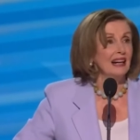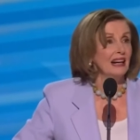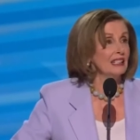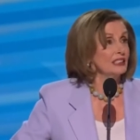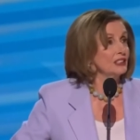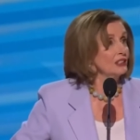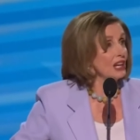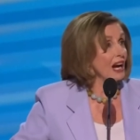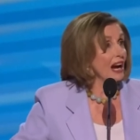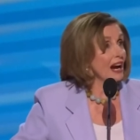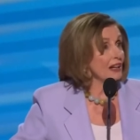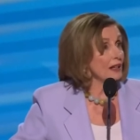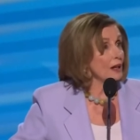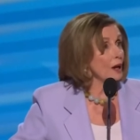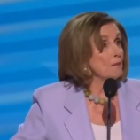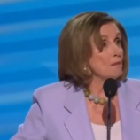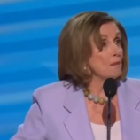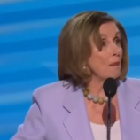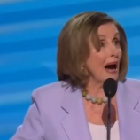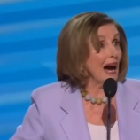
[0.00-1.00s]
a, chi-
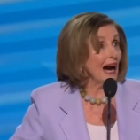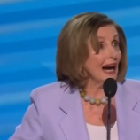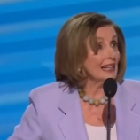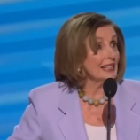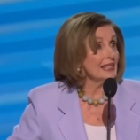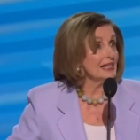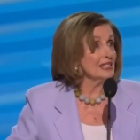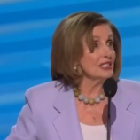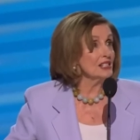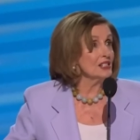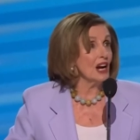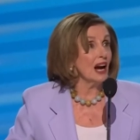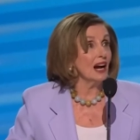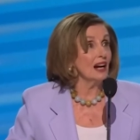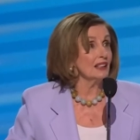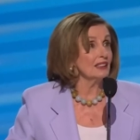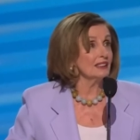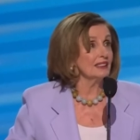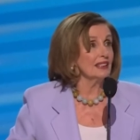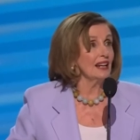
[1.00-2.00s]
a Biden
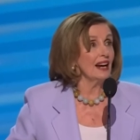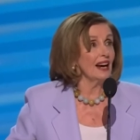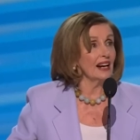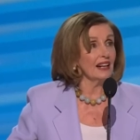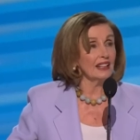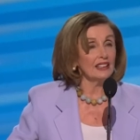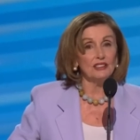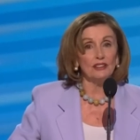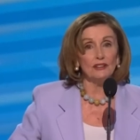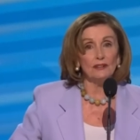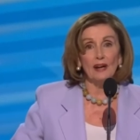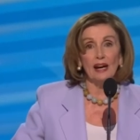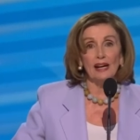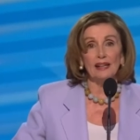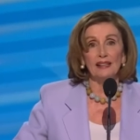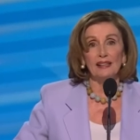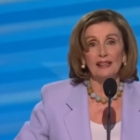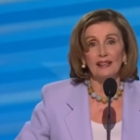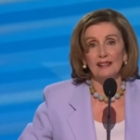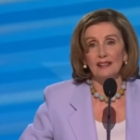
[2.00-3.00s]
child tax
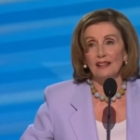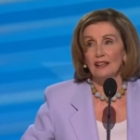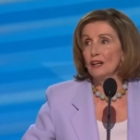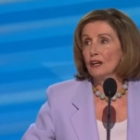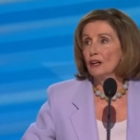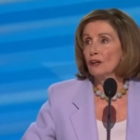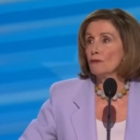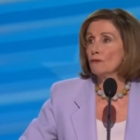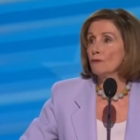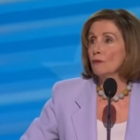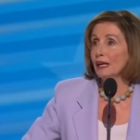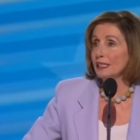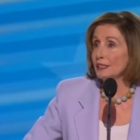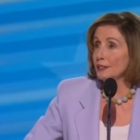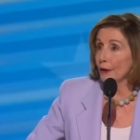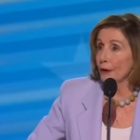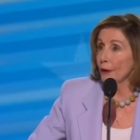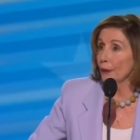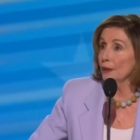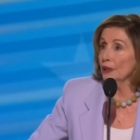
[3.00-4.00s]
credit,
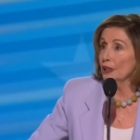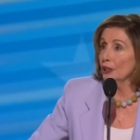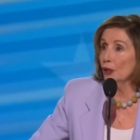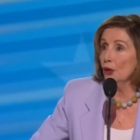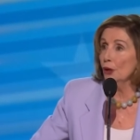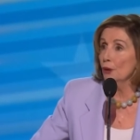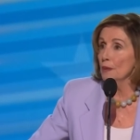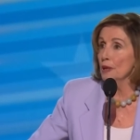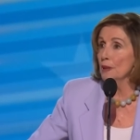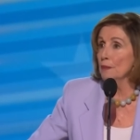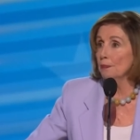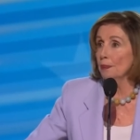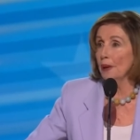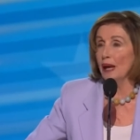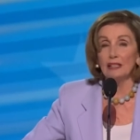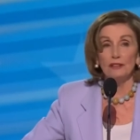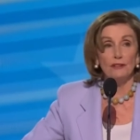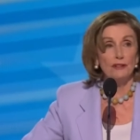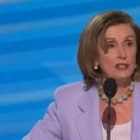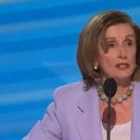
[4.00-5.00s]
rescuing human
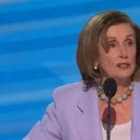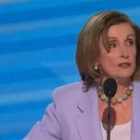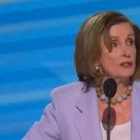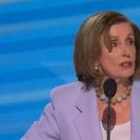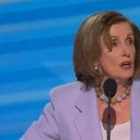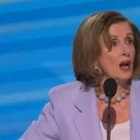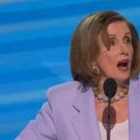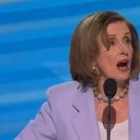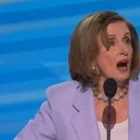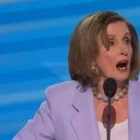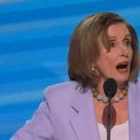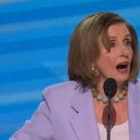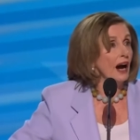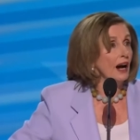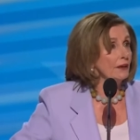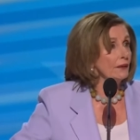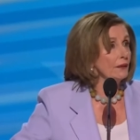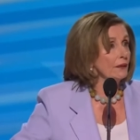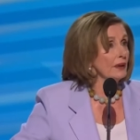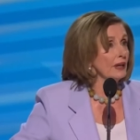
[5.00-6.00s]
pensions,
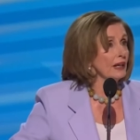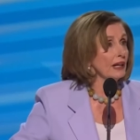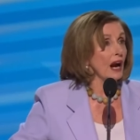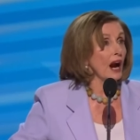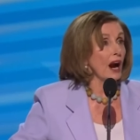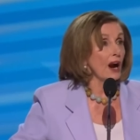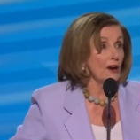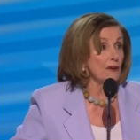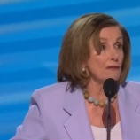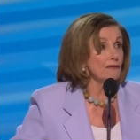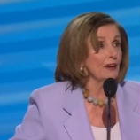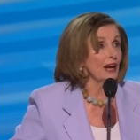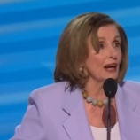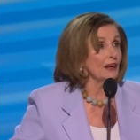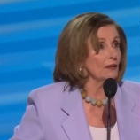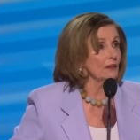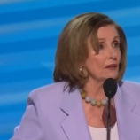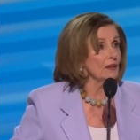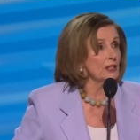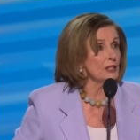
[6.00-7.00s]
honoring our
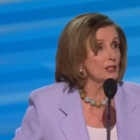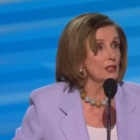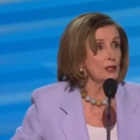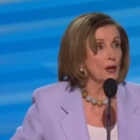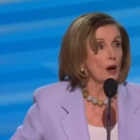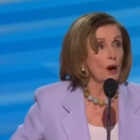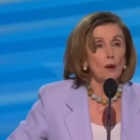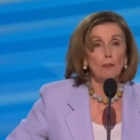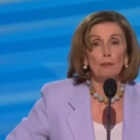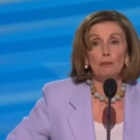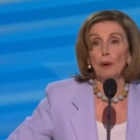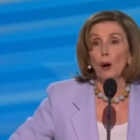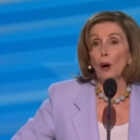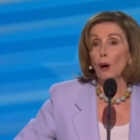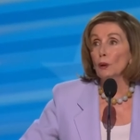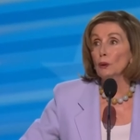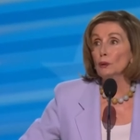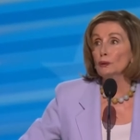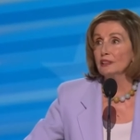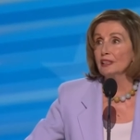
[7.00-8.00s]
veterans,
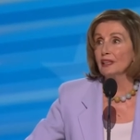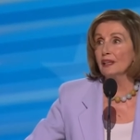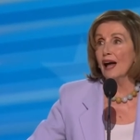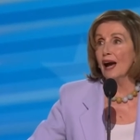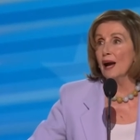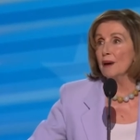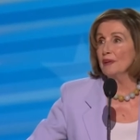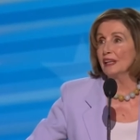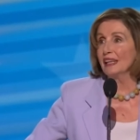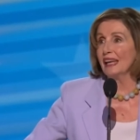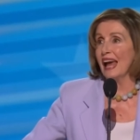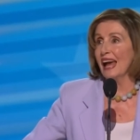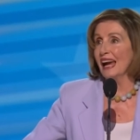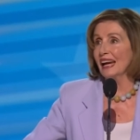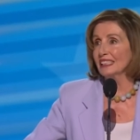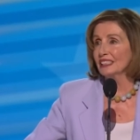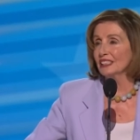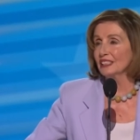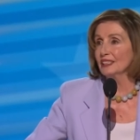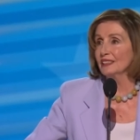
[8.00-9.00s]
bold climate
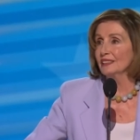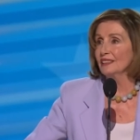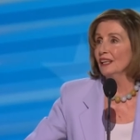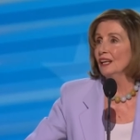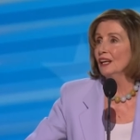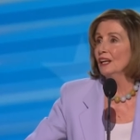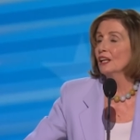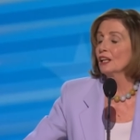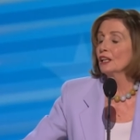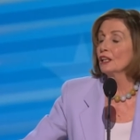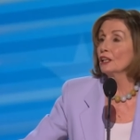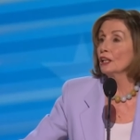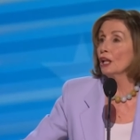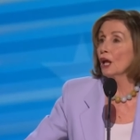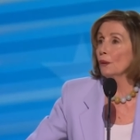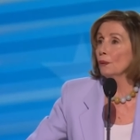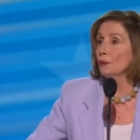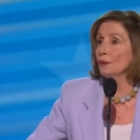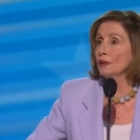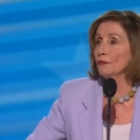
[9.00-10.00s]
action,
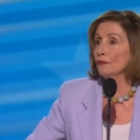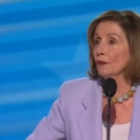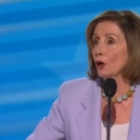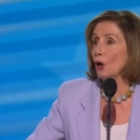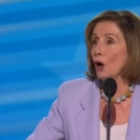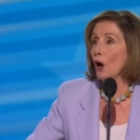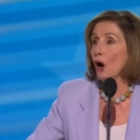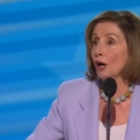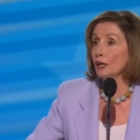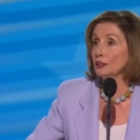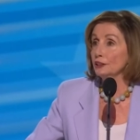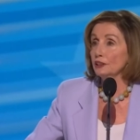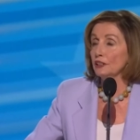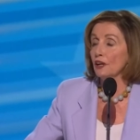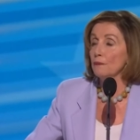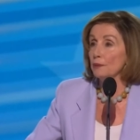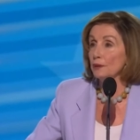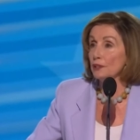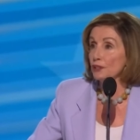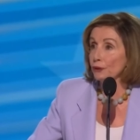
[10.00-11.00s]
lowering the cost
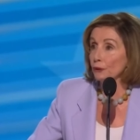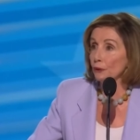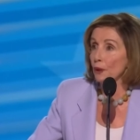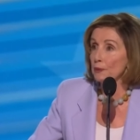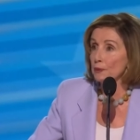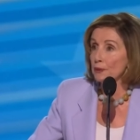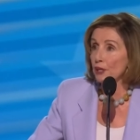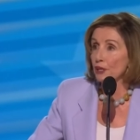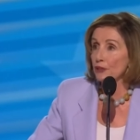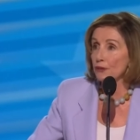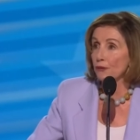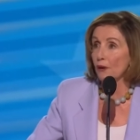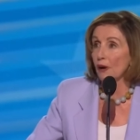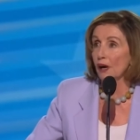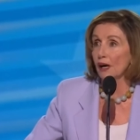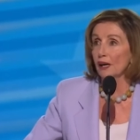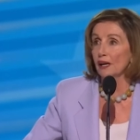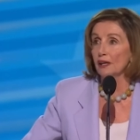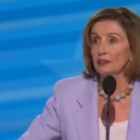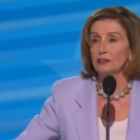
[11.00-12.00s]
of prescription
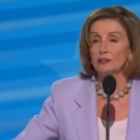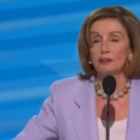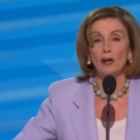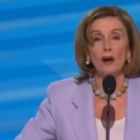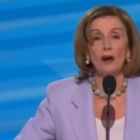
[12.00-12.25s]
drugs,